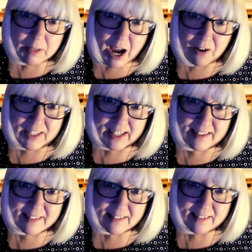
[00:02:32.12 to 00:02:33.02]
Now I think
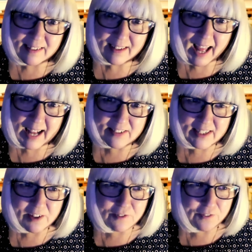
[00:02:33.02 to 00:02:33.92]
it's
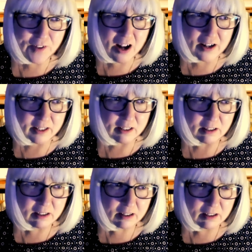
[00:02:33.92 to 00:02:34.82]
actually fun.
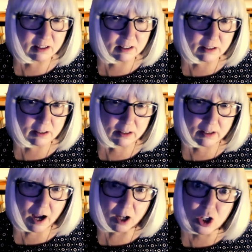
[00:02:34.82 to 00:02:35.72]

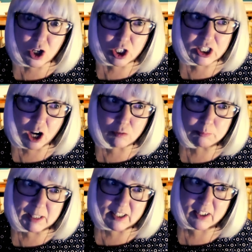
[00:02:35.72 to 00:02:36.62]
I certainly
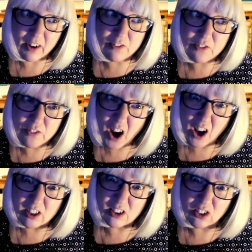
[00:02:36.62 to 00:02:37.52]
don't miss the
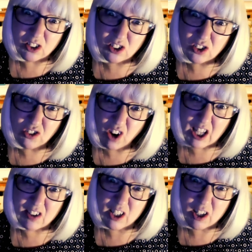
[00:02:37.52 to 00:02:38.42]
fuss and
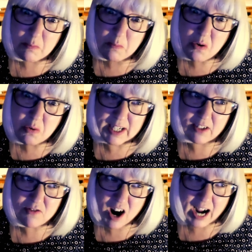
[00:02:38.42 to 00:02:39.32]
stress of the
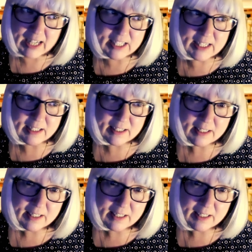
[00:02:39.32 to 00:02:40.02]
morning rush.